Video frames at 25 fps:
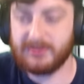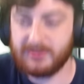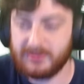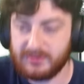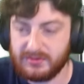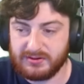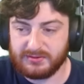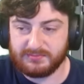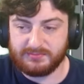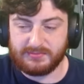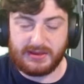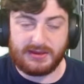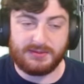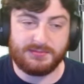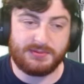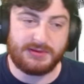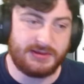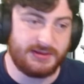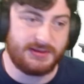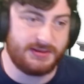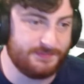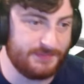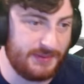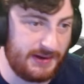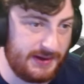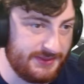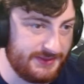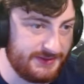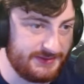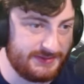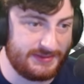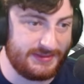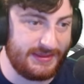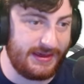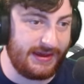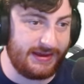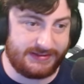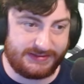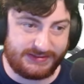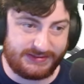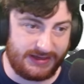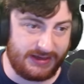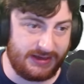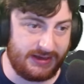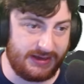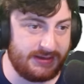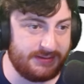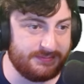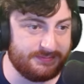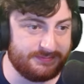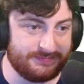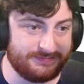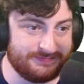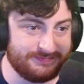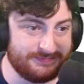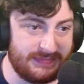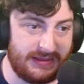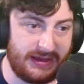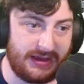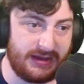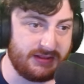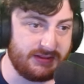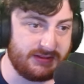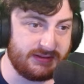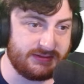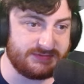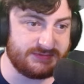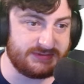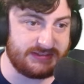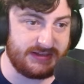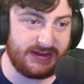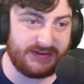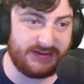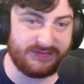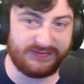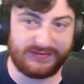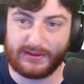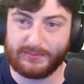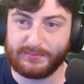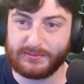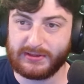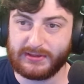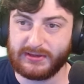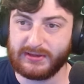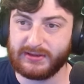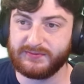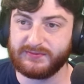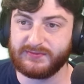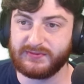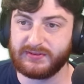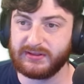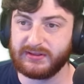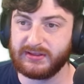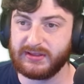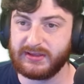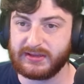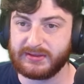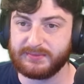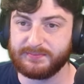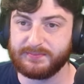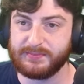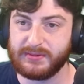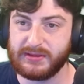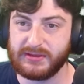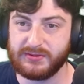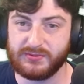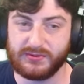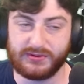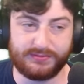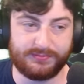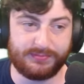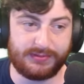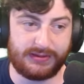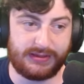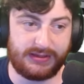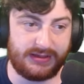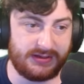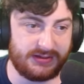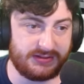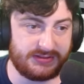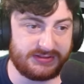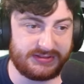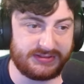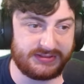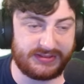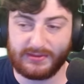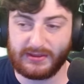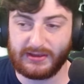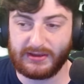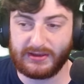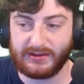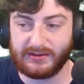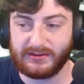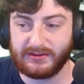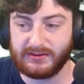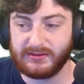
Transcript: Or maybe by the, that time I'll have saved up enough for like a P1P or something.